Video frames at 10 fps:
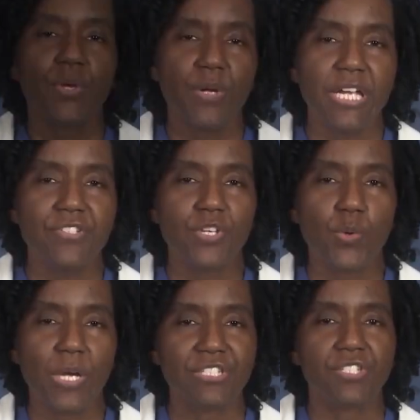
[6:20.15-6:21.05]
So here's
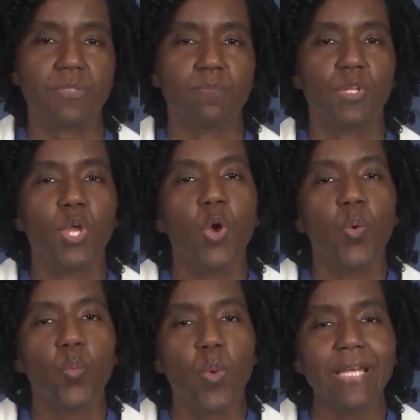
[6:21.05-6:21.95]
the question:
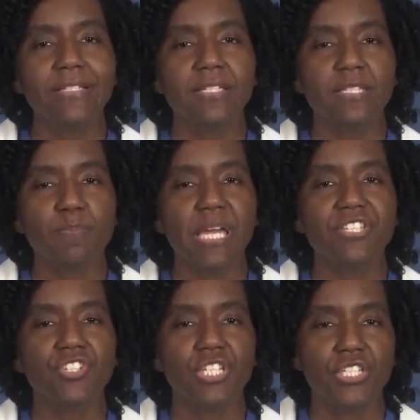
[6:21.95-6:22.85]
when does the
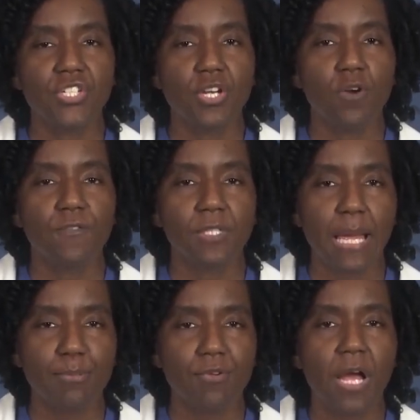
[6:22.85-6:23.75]
patient need to go for
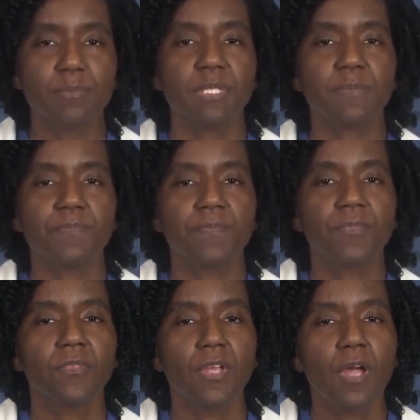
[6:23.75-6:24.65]
laparotomy?
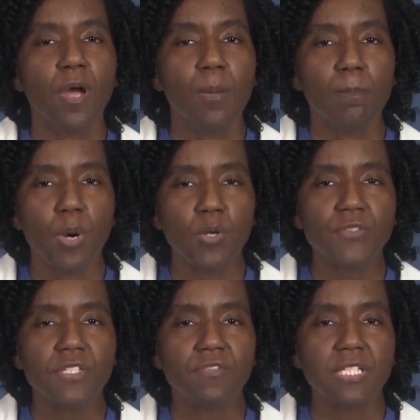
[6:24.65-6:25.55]

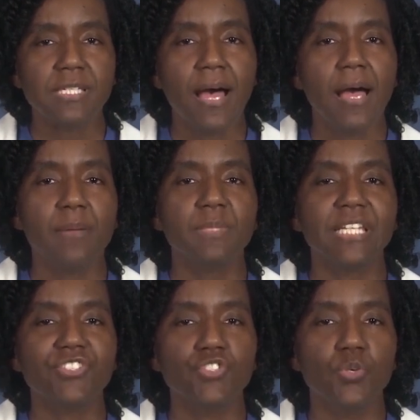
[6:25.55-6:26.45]
Most of the time,
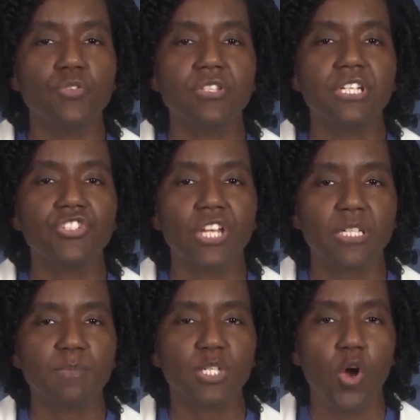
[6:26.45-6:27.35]
that's usually a
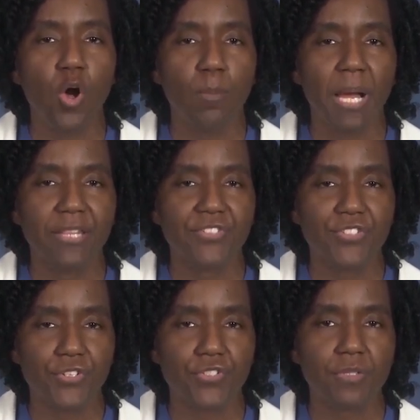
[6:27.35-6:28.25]
judgment call by the
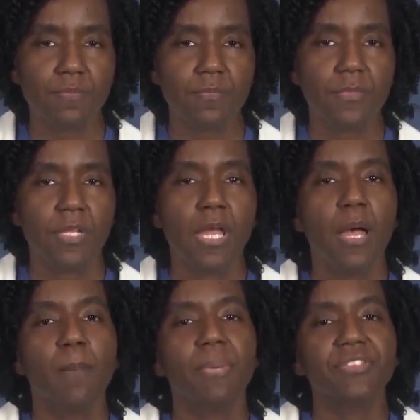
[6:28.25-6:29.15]
surgeon.
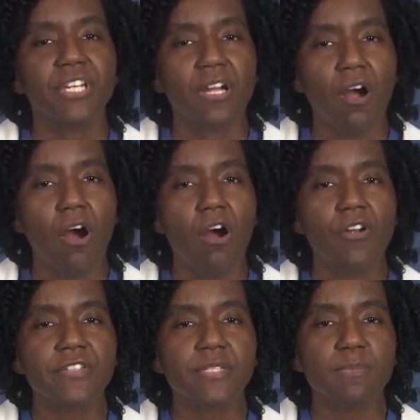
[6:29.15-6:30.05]
But there
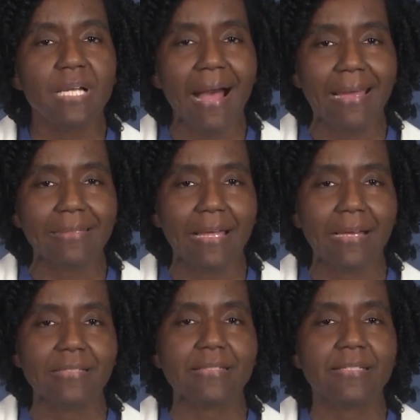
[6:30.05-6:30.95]
are some
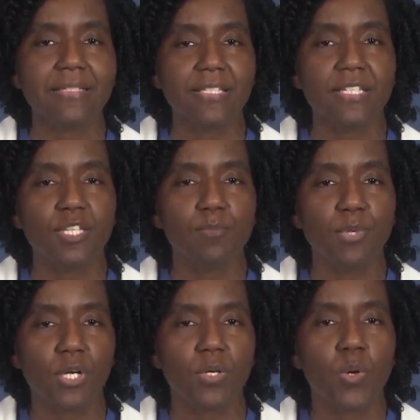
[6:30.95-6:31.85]
guidelines listed in the
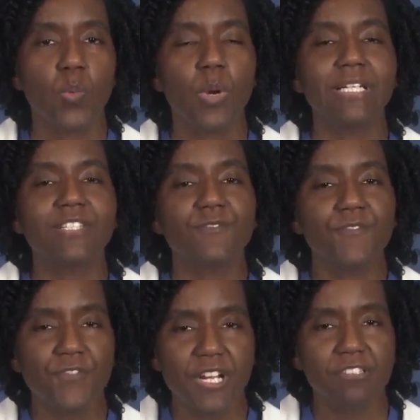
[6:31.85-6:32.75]
book when it's
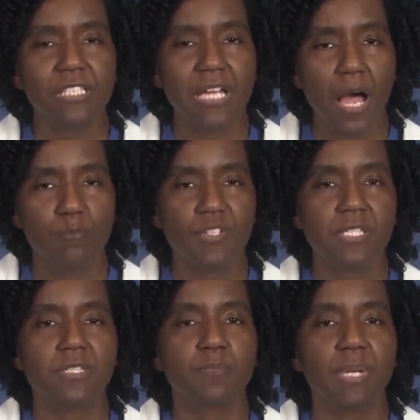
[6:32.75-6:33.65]
fairly
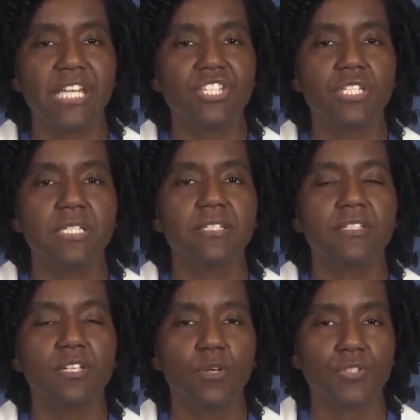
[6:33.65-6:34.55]
obvious the patient
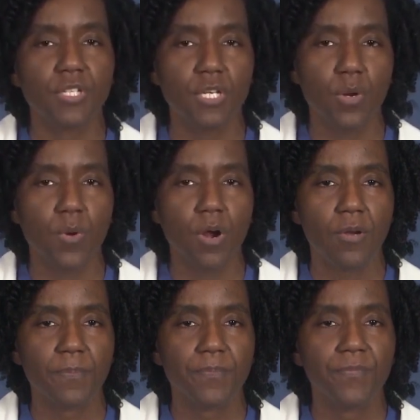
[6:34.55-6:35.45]
needs to go to the
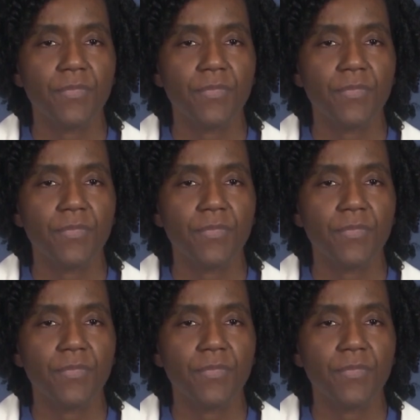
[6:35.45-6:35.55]
OR.